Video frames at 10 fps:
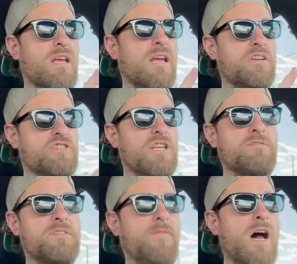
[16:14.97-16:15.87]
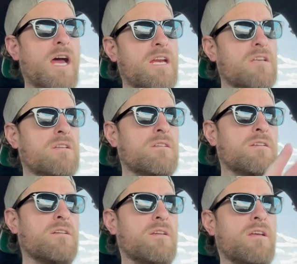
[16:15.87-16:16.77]
It shifts
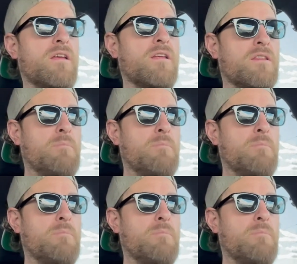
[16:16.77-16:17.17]
fine.